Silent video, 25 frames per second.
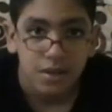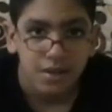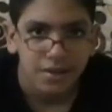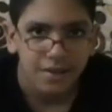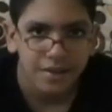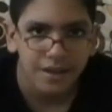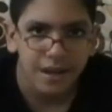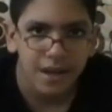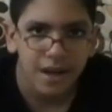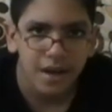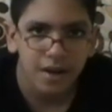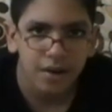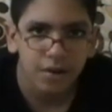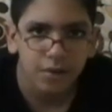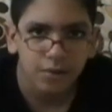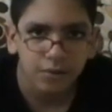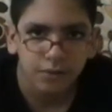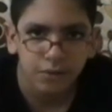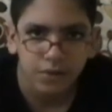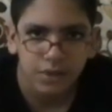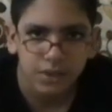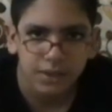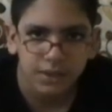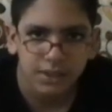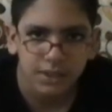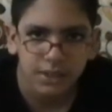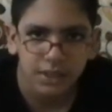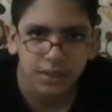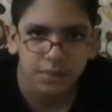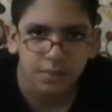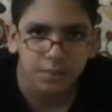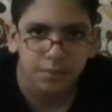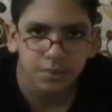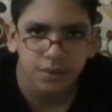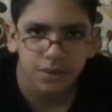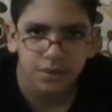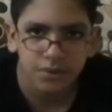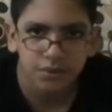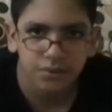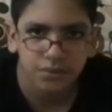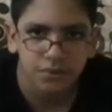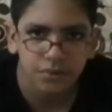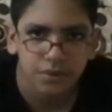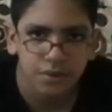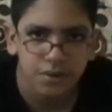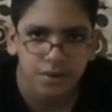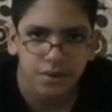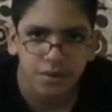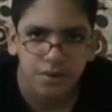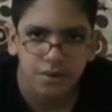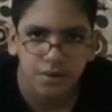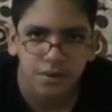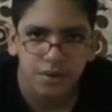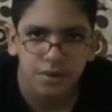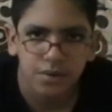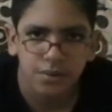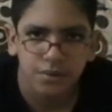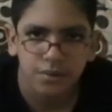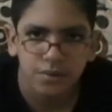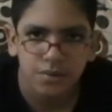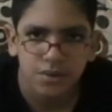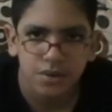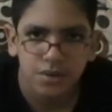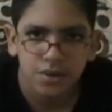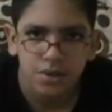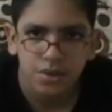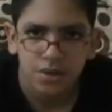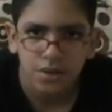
Now, for the second part, for their nose,